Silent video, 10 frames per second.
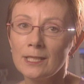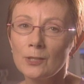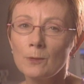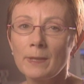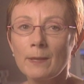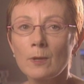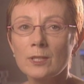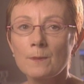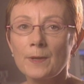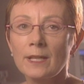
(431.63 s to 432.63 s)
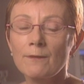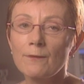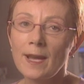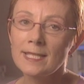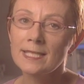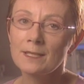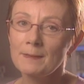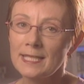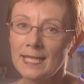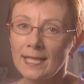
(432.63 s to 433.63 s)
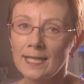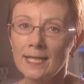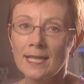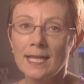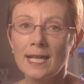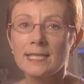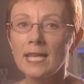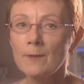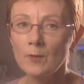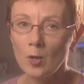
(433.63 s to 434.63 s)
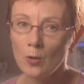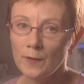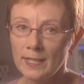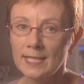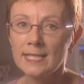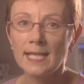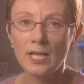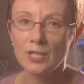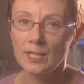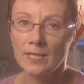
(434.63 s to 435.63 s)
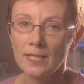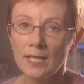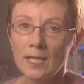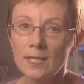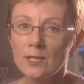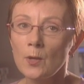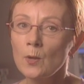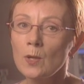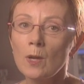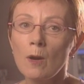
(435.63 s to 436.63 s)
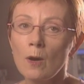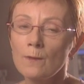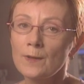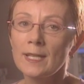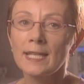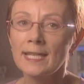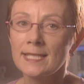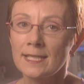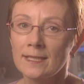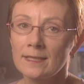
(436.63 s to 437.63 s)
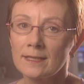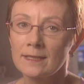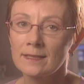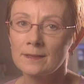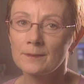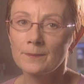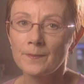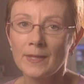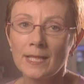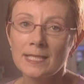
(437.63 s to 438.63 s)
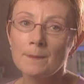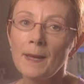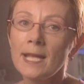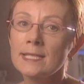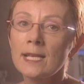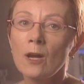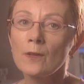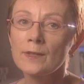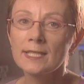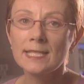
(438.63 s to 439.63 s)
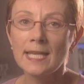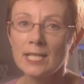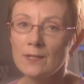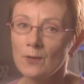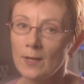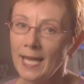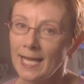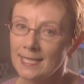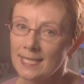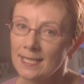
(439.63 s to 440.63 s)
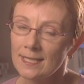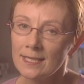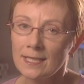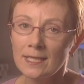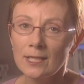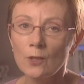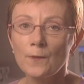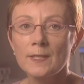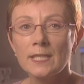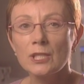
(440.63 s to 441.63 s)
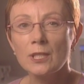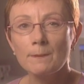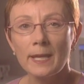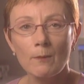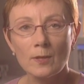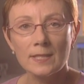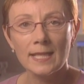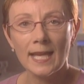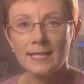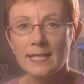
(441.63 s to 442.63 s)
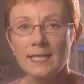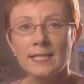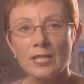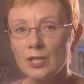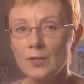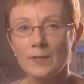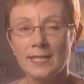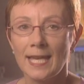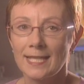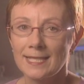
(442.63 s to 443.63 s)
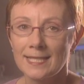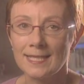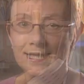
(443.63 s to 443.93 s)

You may want to bring a friend to the meeting and tape record the discussion so you can go over it later. Depending on the stage of your cancer, your physician may want to get additional tests,